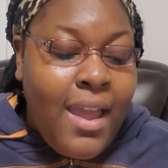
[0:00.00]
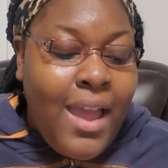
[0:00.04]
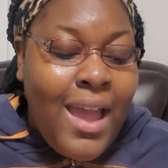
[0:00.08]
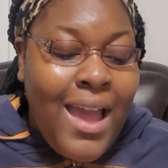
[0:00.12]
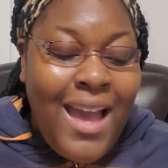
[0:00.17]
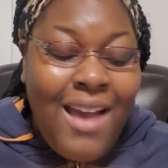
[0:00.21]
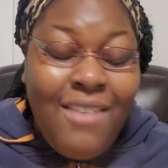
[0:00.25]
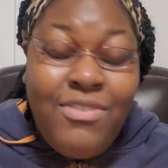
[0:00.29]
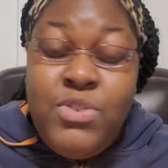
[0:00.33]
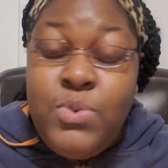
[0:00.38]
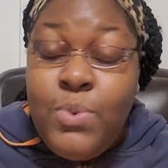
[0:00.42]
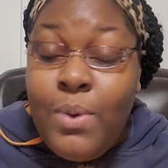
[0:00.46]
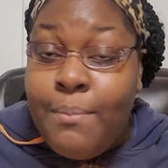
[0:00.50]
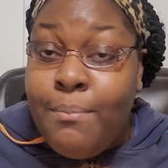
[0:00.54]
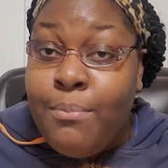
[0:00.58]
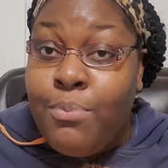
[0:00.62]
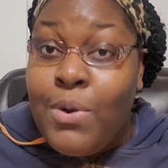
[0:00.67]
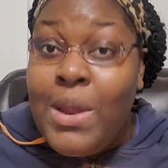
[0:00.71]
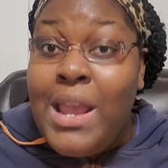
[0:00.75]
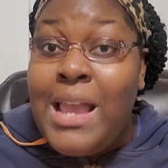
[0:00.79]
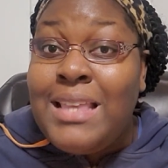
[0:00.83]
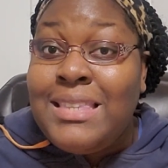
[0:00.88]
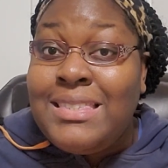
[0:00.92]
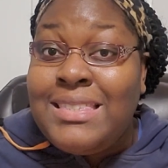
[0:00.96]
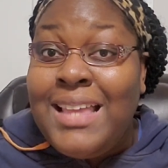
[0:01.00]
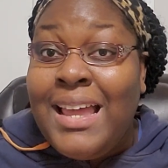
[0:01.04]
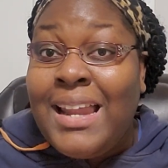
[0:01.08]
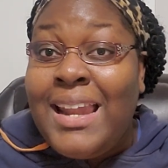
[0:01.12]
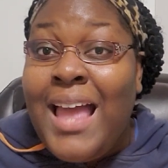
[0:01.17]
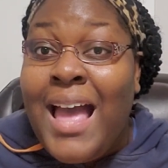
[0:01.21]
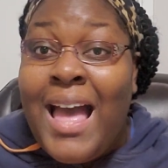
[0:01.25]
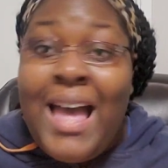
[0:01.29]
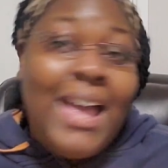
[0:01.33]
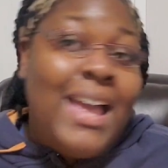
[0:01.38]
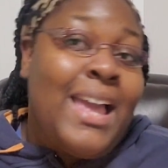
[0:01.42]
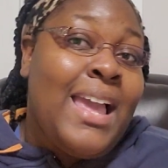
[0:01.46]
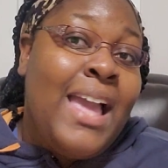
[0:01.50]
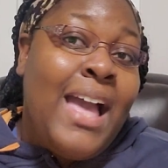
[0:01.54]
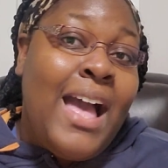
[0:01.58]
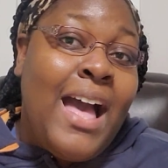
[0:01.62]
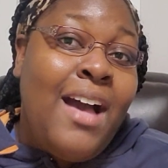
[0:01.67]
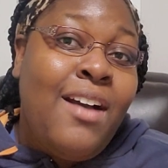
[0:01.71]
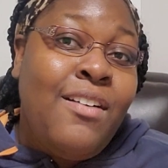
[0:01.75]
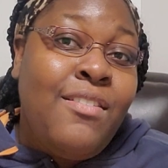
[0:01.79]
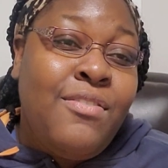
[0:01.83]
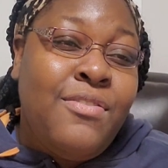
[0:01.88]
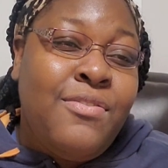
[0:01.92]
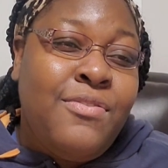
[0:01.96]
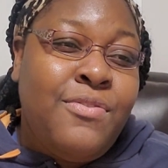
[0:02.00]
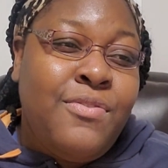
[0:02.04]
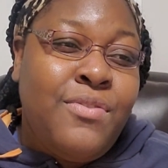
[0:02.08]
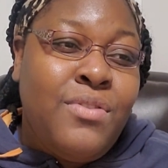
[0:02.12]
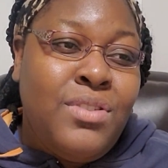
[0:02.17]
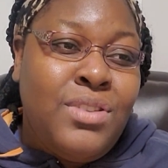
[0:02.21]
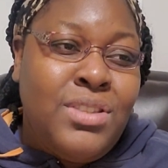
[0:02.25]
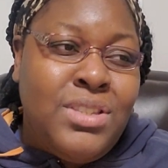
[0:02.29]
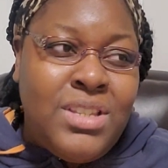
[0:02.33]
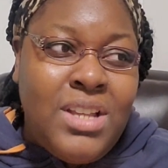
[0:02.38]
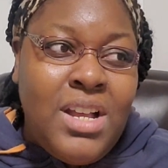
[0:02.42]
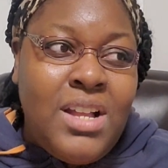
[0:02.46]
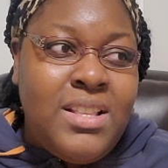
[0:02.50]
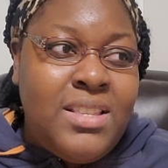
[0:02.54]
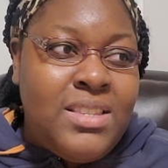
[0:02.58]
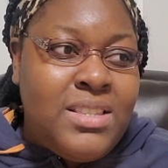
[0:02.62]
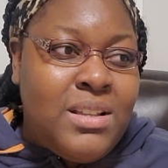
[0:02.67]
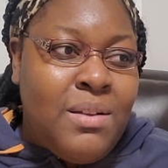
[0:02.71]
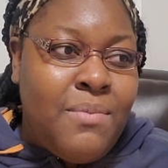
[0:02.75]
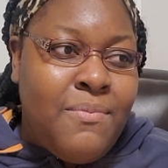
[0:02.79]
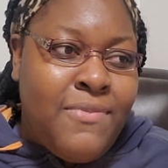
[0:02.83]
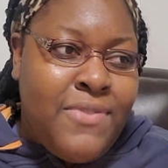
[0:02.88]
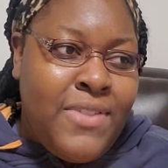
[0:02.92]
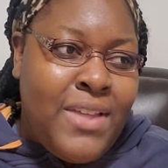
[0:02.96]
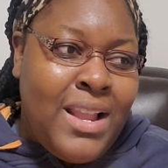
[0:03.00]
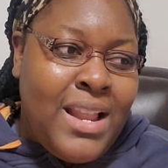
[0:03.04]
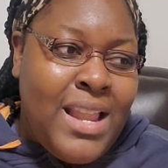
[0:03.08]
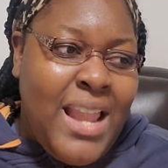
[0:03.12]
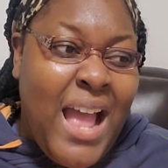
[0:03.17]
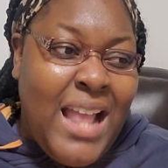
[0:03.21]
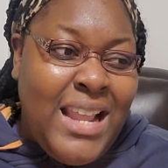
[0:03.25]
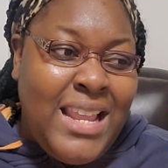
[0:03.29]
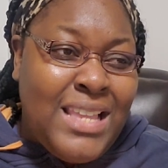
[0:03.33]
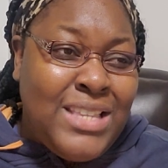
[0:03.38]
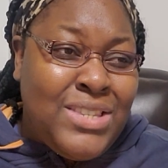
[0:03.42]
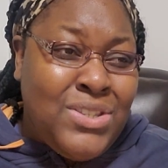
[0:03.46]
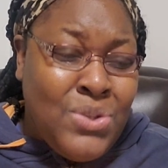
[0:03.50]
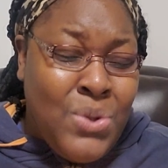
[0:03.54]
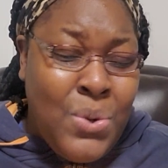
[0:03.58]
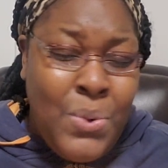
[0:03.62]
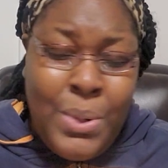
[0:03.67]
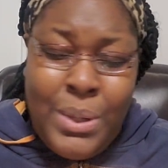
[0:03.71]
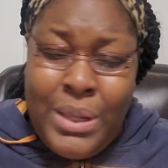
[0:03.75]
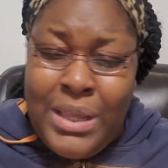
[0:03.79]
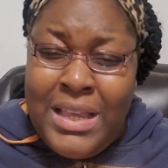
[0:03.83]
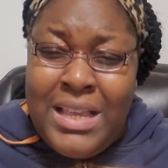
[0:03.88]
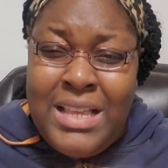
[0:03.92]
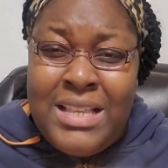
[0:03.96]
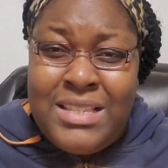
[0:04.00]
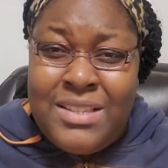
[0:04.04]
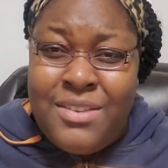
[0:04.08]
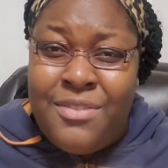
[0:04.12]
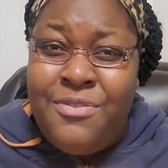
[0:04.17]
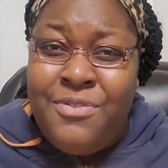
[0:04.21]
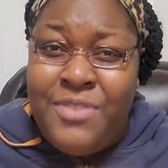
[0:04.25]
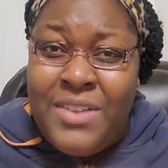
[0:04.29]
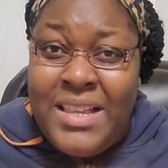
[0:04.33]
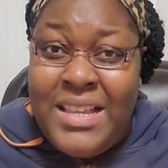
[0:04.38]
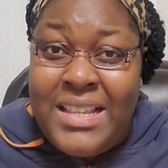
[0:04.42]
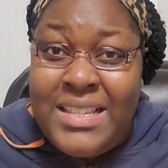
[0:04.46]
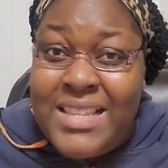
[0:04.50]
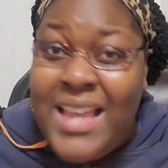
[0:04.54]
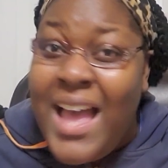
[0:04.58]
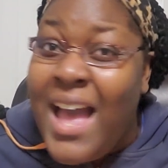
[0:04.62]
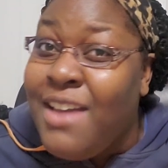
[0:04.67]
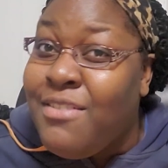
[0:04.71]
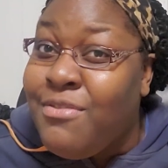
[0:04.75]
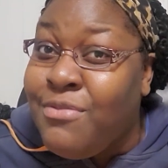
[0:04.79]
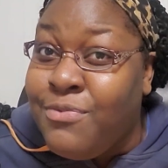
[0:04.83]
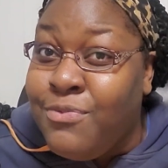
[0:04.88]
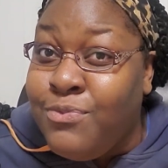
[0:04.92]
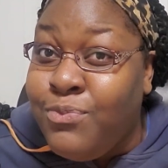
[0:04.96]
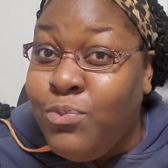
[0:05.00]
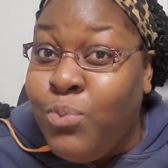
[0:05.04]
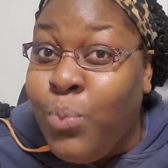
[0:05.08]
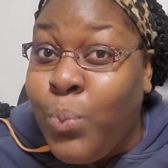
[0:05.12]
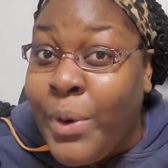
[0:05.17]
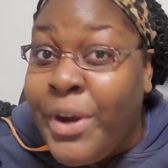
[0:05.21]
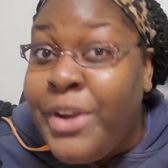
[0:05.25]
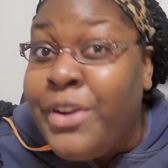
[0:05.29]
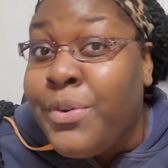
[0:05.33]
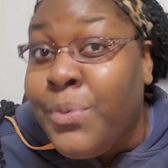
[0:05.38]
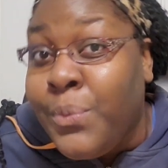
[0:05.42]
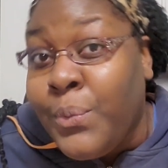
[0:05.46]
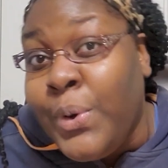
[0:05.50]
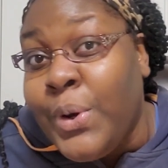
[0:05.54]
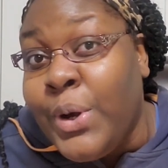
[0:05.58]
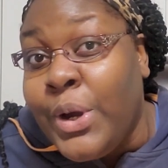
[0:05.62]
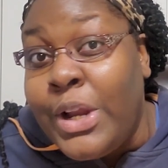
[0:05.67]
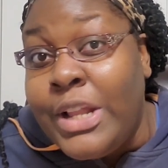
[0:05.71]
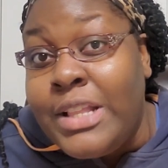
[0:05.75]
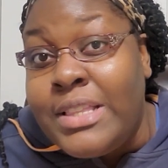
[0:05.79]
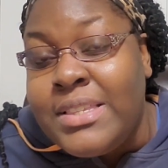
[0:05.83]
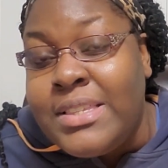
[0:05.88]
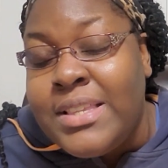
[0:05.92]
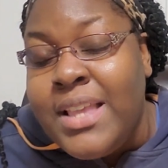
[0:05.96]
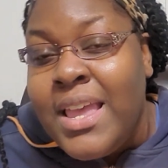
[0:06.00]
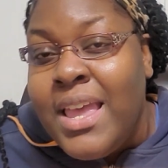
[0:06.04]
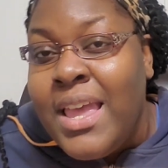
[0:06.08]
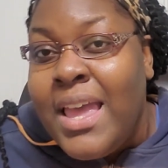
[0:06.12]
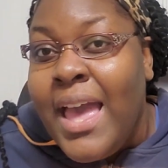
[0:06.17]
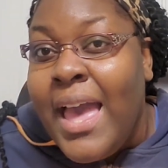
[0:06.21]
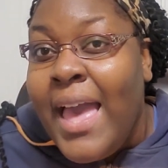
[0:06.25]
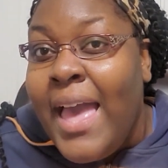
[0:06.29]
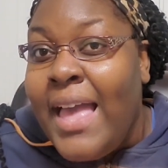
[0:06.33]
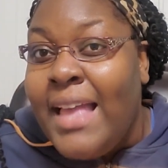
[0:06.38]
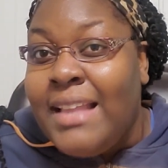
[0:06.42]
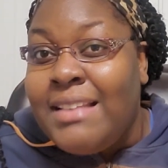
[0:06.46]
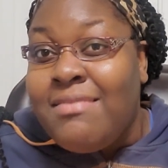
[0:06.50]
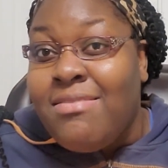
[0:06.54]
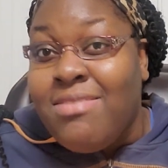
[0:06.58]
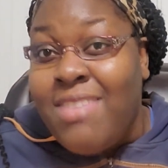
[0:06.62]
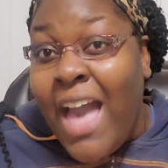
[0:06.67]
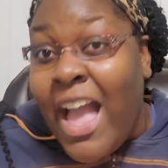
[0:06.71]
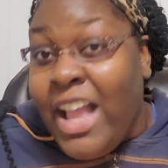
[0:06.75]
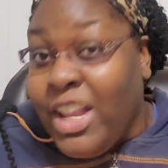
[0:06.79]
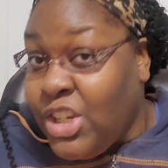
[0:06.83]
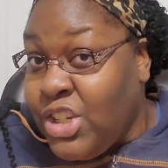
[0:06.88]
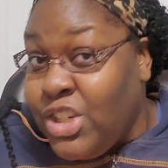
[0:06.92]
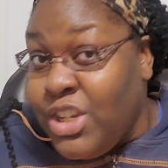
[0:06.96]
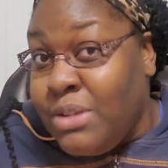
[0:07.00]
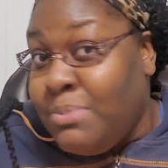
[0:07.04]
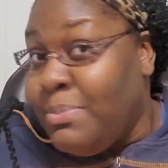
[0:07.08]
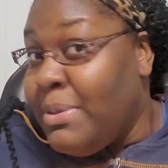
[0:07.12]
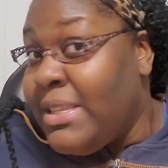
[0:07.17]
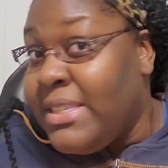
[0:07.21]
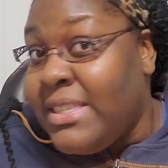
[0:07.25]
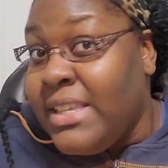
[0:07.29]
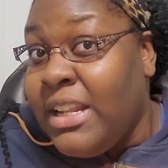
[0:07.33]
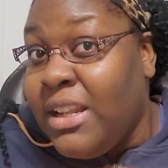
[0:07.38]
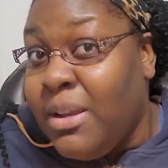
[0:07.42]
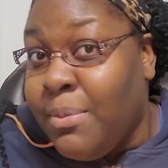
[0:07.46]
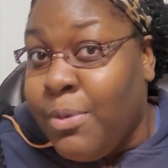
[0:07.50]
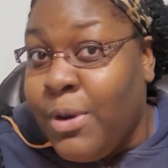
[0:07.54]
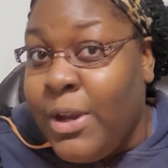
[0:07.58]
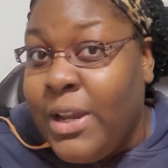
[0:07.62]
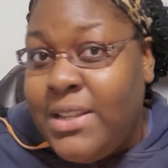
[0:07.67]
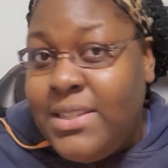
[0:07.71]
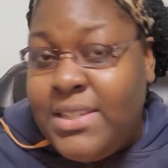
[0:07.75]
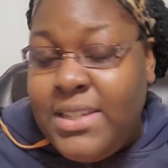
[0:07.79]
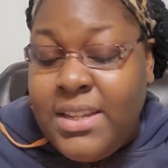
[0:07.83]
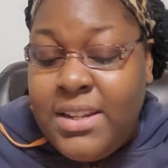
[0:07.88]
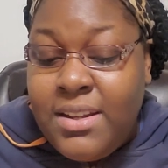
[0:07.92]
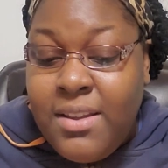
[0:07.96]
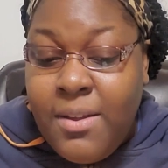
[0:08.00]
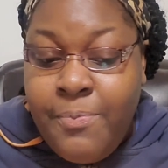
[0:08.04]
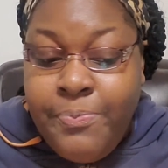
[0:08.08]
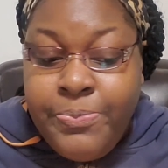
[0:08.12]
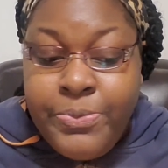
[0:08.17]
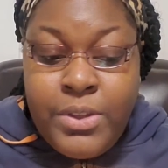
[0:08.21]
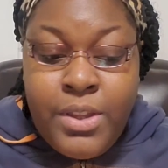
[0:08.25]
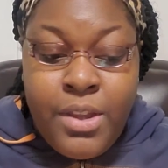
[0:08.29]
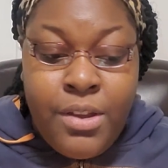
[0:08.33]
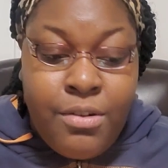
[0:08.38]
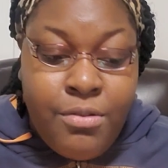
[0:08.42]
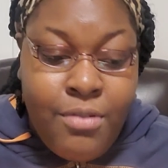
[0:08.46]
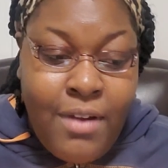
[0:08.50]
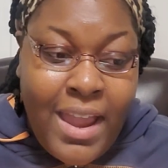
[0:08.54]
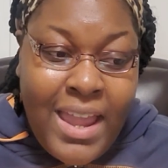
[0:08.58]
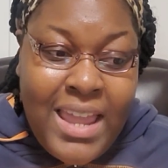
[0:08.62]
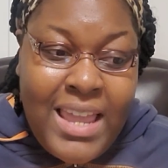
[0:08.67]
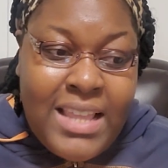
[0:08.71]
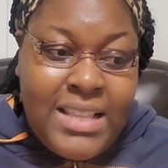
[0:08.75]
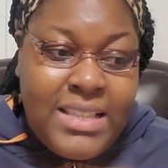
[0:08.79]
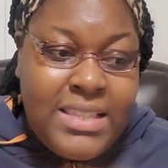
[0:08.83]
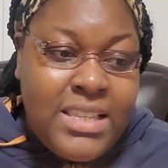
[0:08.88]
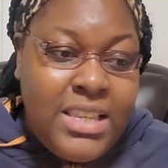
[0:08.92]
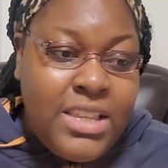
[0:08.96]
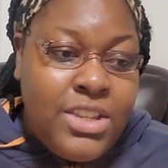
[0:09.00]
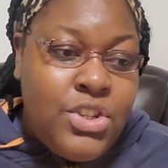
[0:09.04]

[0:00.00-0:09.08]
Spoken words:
have to embrace that I have done something that is no easy feat. I've written words, and that should be celebrated, right?